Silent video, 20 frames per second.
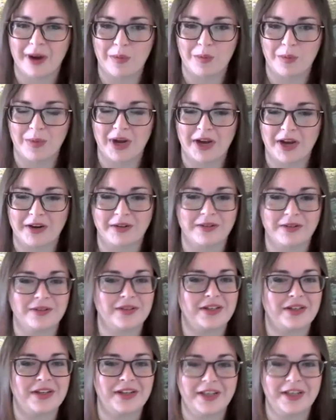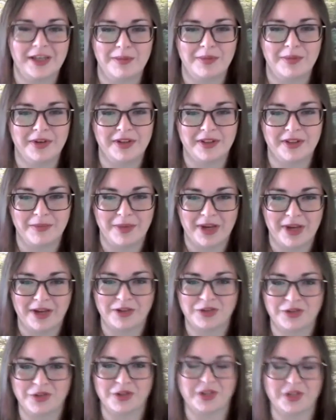a bottle, keep it in the
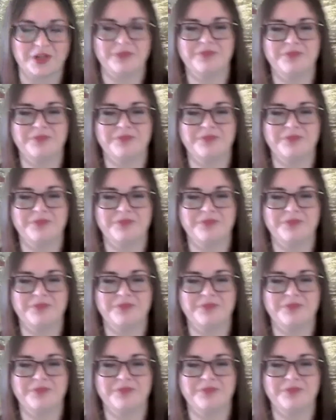pantry.